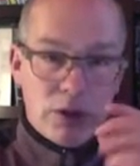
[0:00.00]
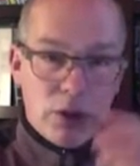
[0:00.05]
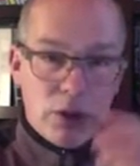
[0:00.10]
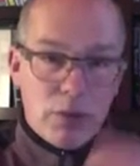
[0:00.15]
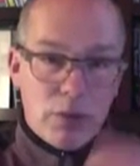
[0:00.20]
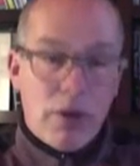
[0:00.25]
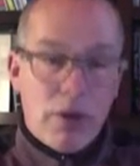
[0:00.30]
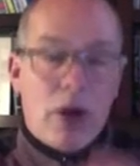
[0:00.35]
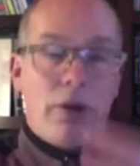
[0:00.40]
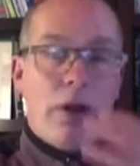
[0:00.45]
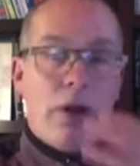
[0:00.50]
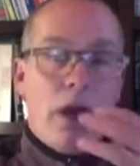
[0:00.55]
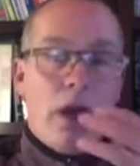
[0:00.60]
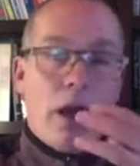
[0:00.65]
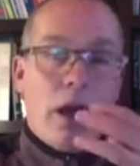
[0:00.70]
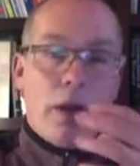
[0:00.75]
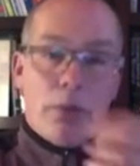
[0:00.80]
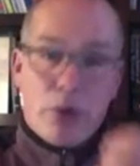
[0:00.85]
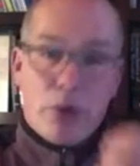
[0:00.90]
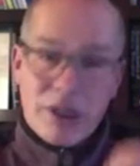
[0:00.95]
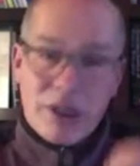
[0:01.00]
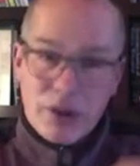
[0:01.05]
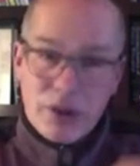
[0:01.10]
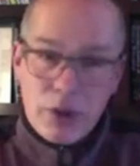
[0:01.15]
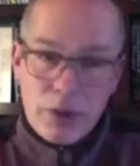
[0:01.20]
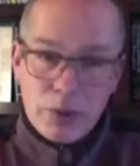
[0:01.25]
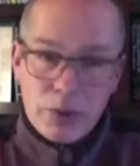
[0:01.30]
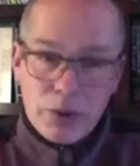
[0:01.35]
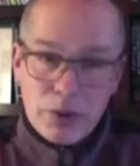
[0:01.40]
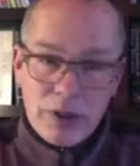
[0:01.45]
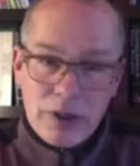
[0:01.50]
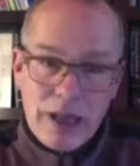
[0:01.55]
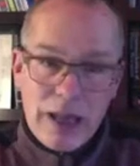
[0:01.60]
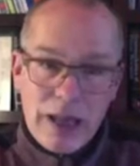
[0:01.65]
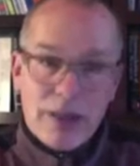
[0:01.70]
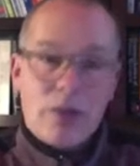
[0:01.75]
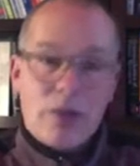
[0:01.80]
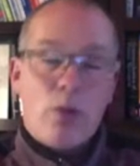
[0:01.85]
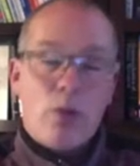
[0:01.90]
in your mouth, press your lips together.